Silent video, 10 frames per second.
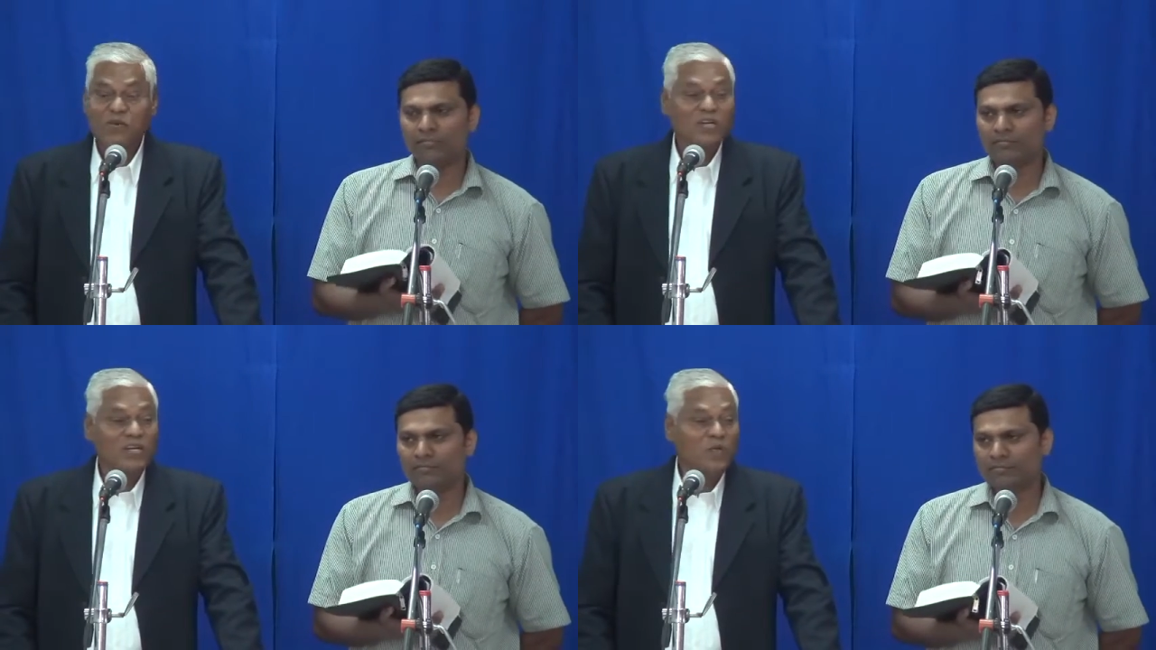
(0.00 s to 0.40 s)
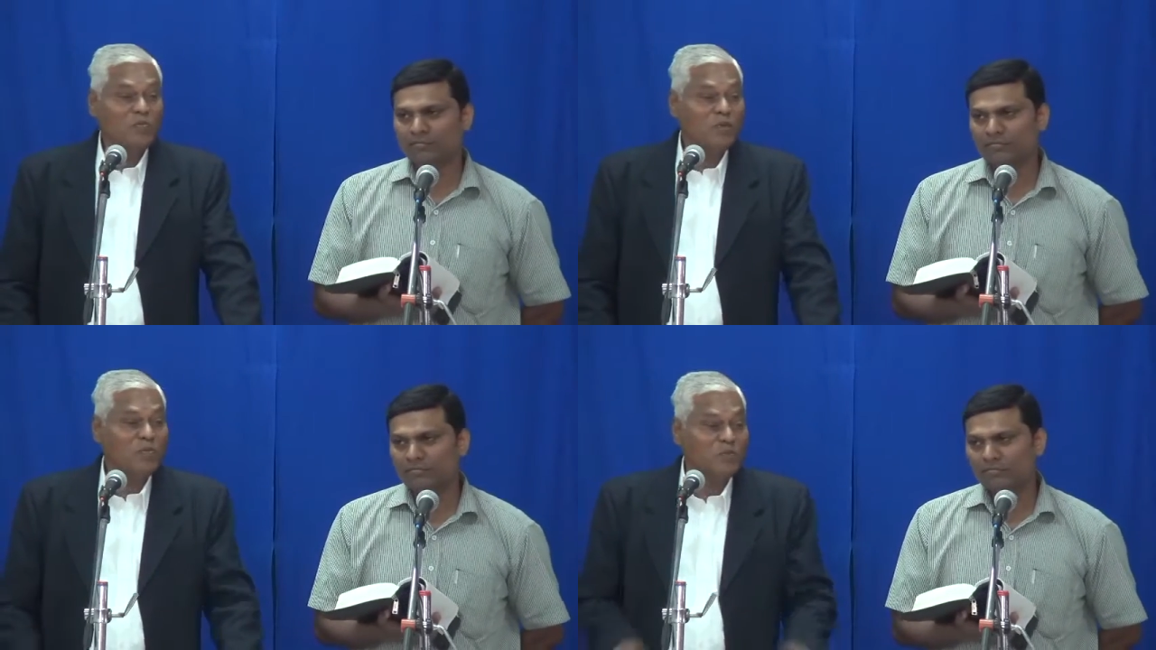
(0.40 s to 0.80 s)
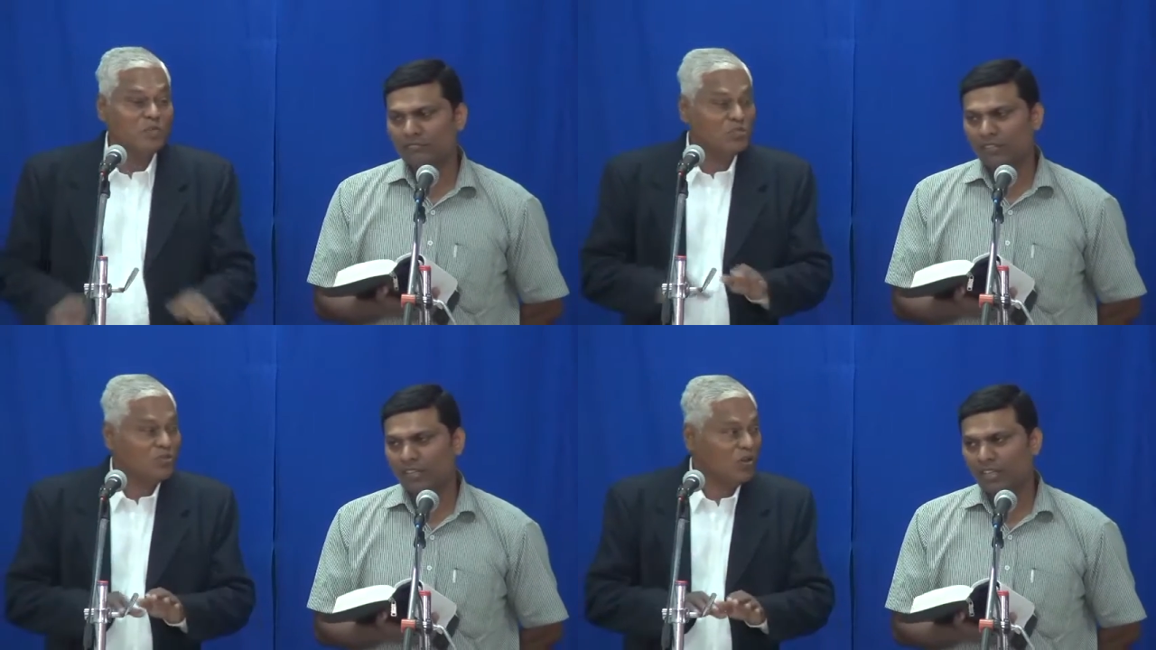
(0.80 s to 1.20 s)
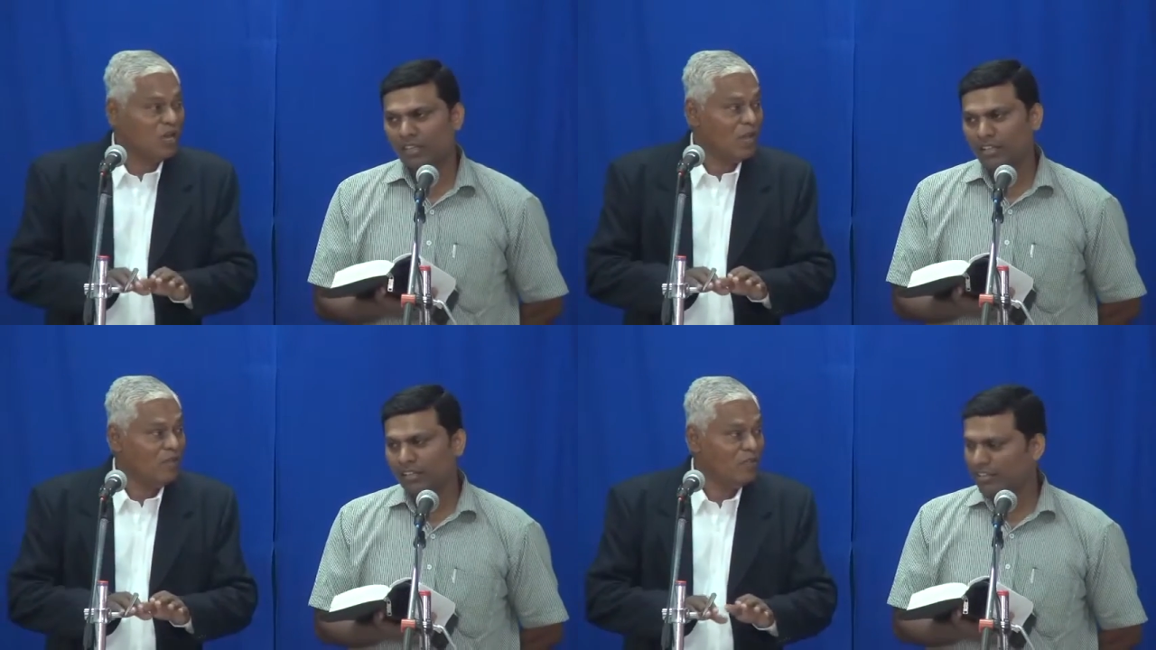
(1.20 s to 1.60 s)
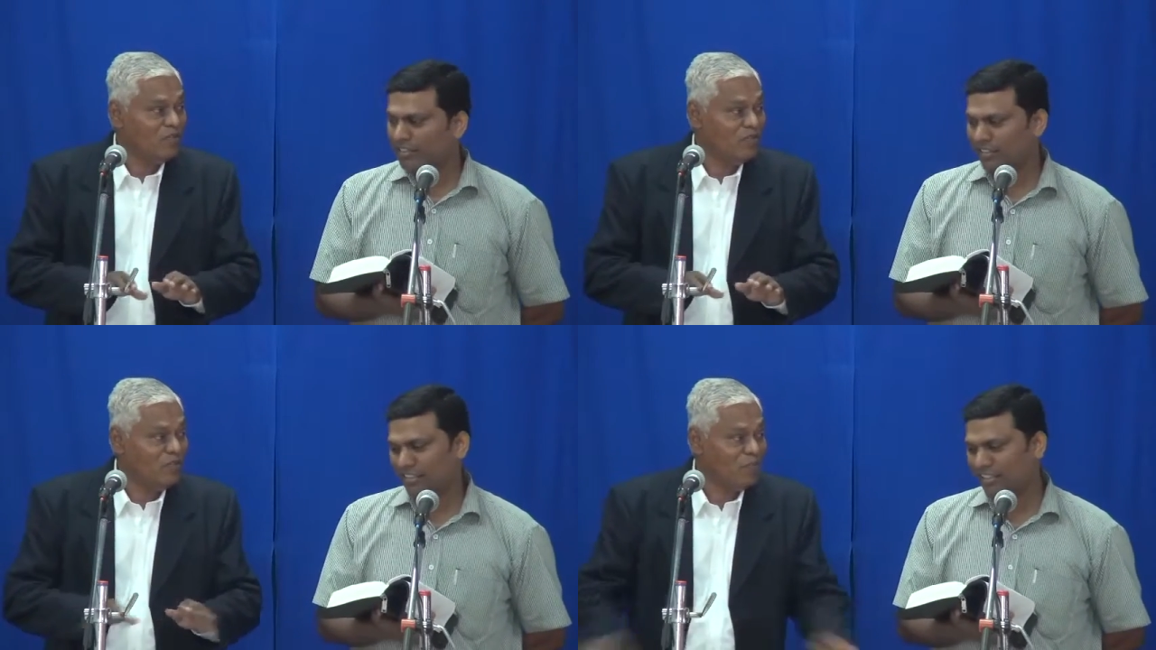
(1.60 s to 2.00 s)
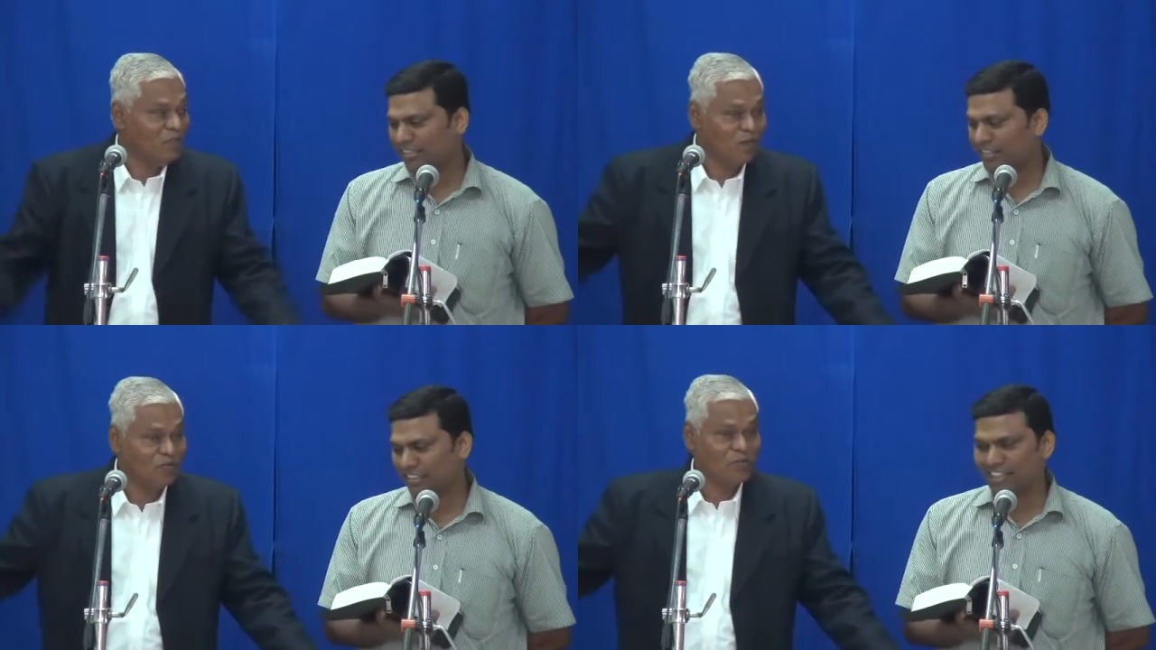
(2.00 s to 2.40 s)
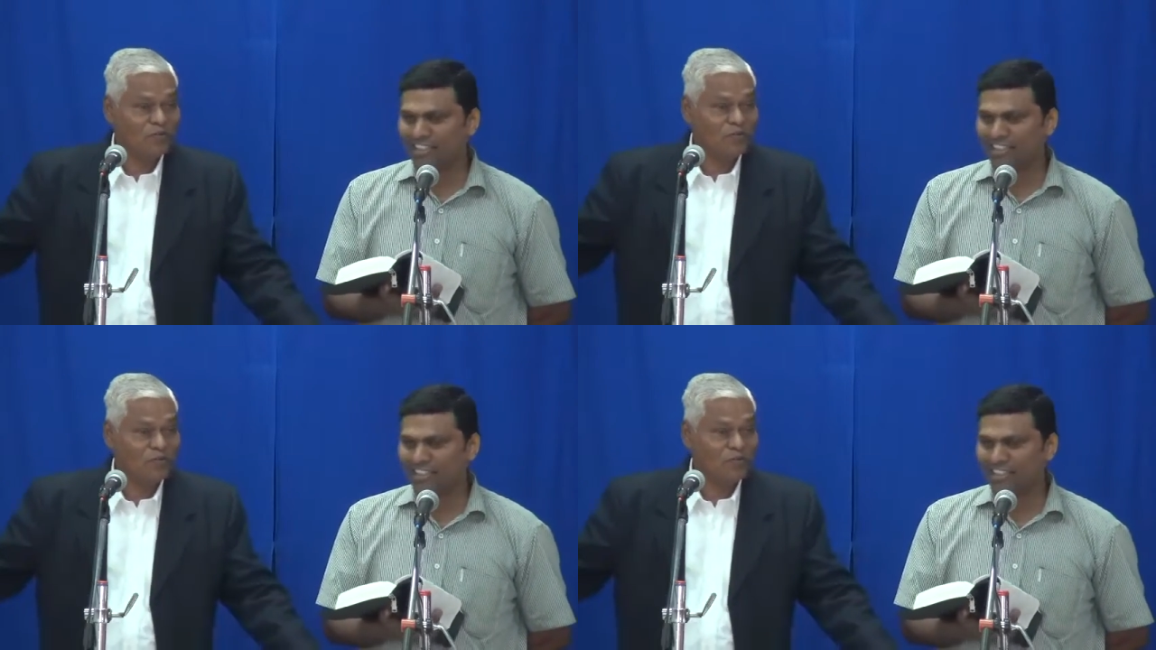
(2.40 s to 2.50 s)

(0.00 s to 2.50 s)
Speaker 1: hundred people means surely I will be wiped out.